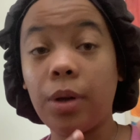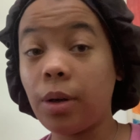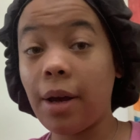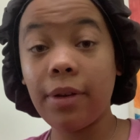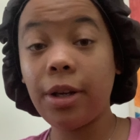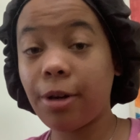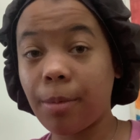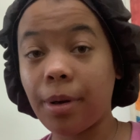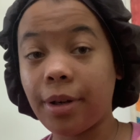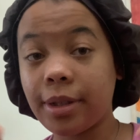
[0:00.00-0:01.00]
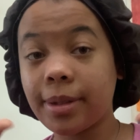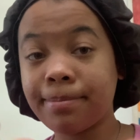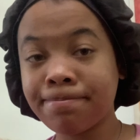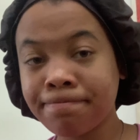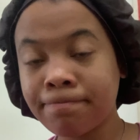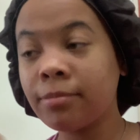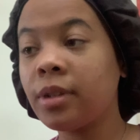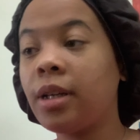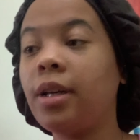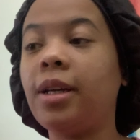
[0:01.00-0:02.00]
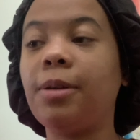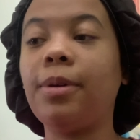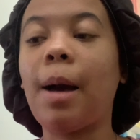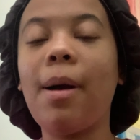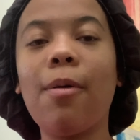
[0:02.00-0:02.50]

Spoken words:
don't have any cranberries. And then we got my